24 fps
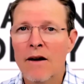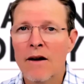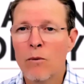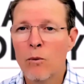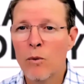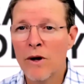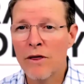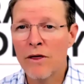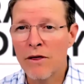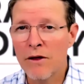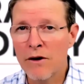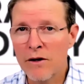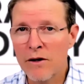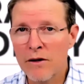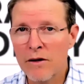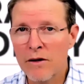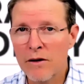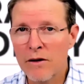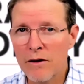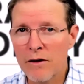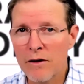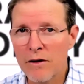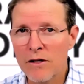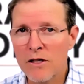with
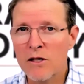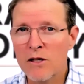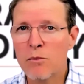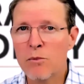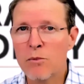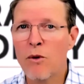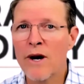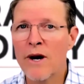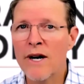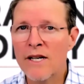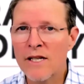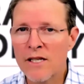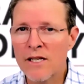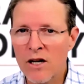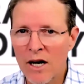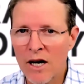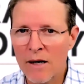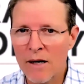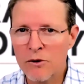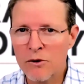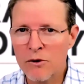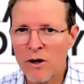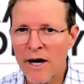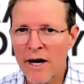the spread
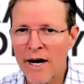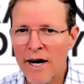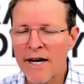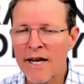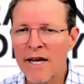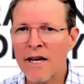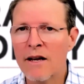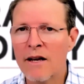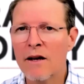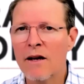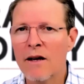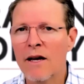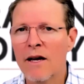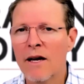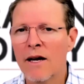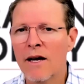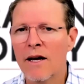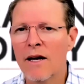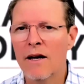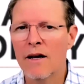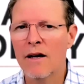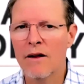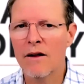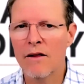type trading,
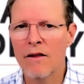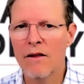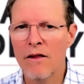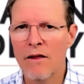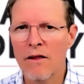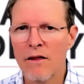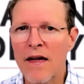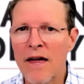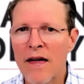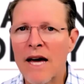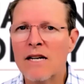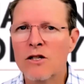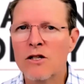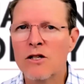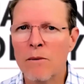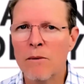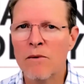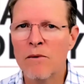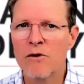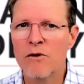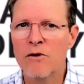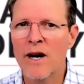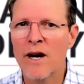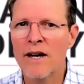that type
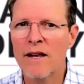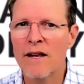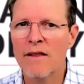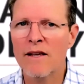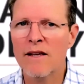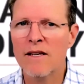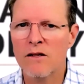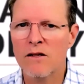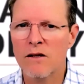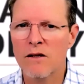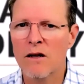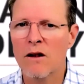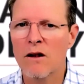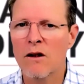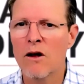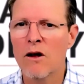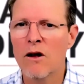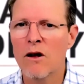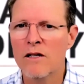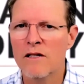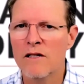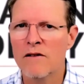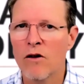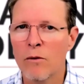of trading, there's
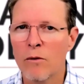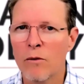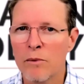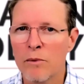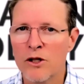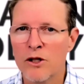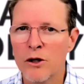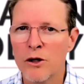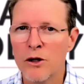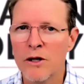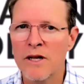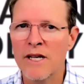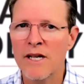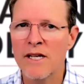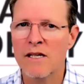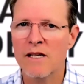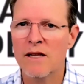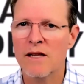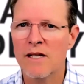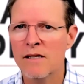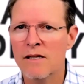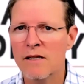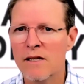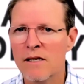lots of opportunities,
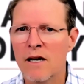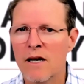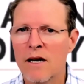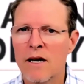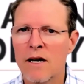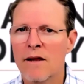and there's